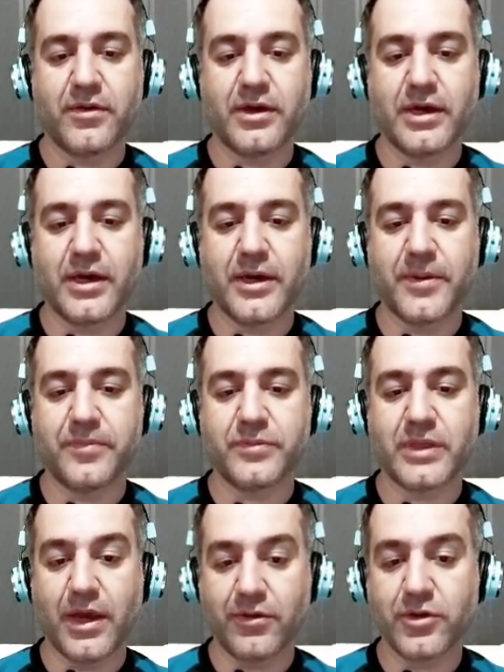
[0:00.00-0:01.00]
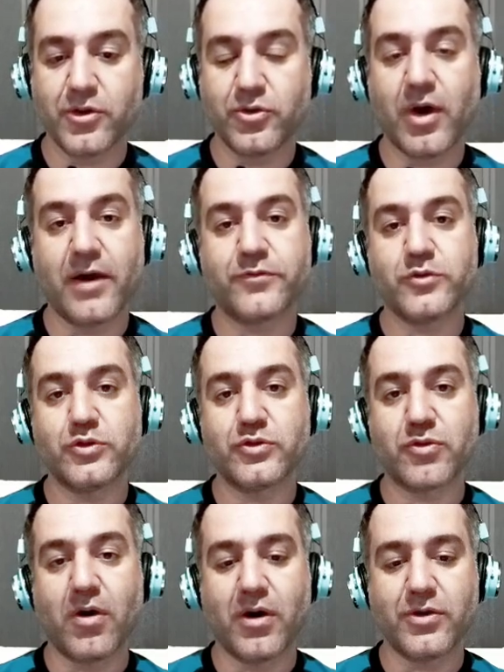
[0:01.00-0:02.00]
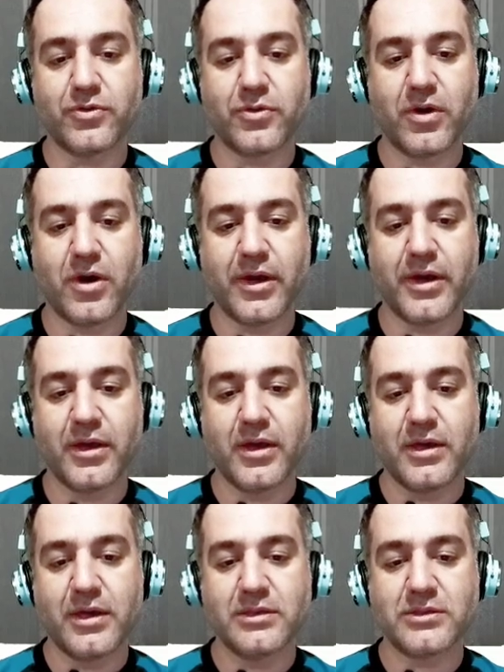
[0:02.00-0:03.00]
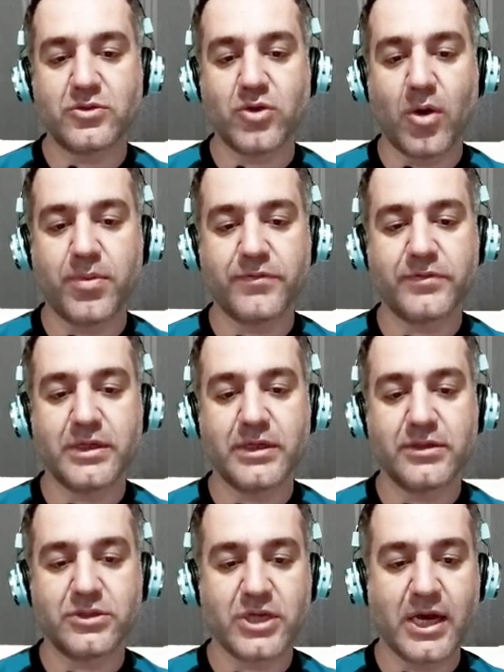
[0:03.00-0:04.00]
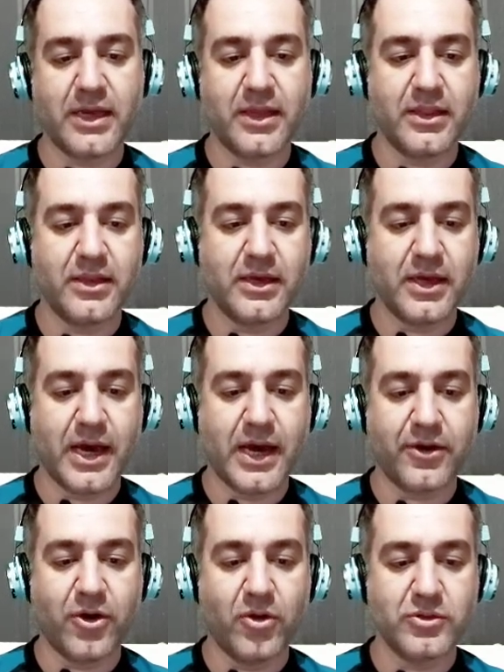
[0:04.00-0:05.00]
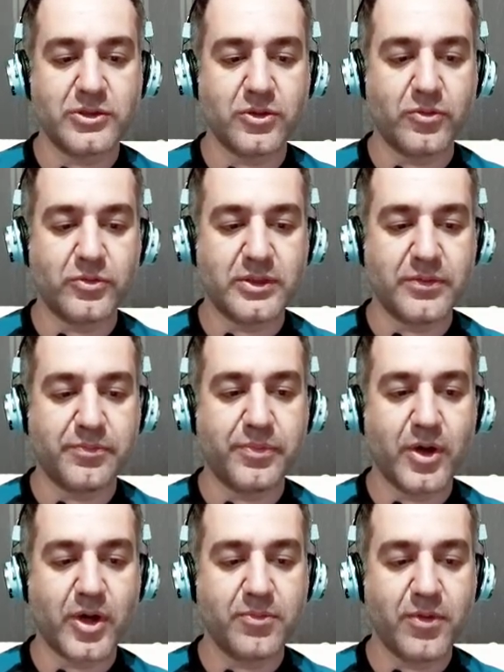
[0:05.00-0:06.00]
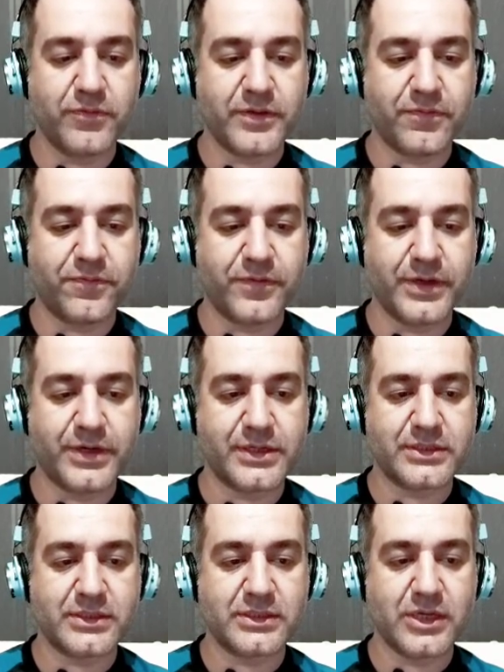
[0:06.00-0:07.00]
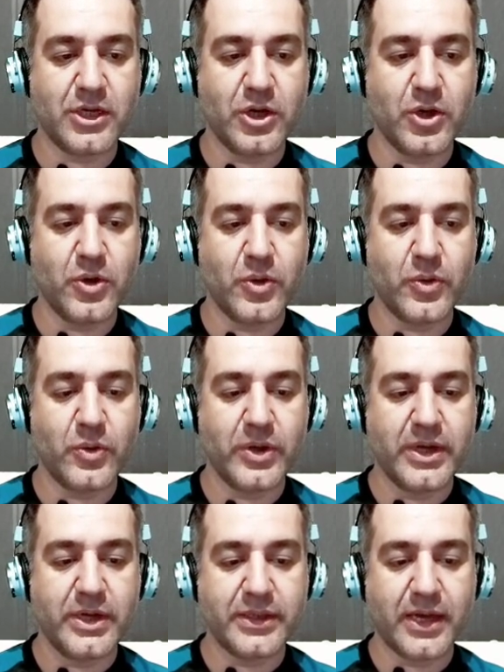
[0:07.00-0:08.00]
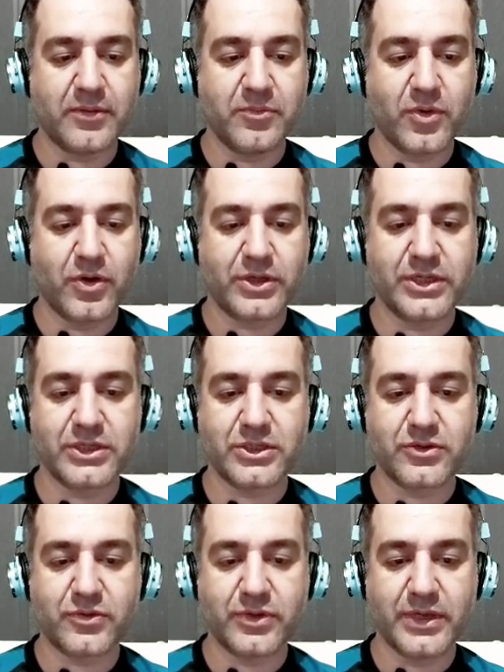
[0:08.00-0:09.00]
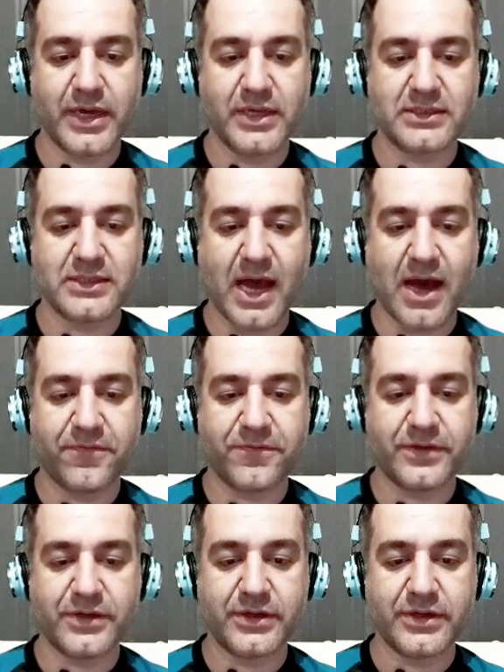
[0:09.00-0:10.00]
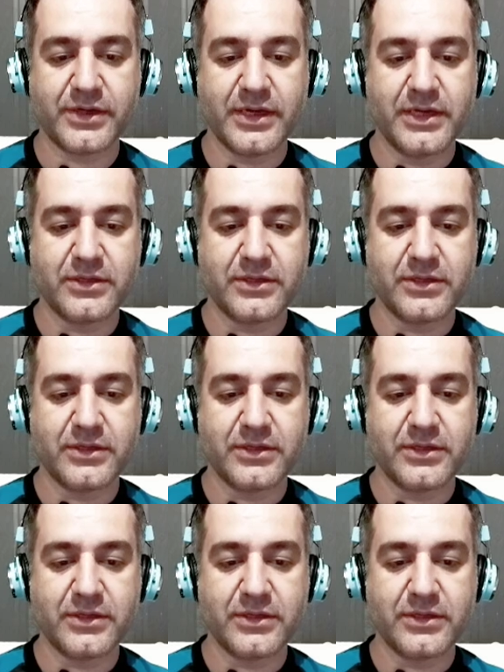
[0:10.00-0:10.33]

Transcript: The area you have to draw your line is the top of the channel, and also the bottom of the first low that market creates after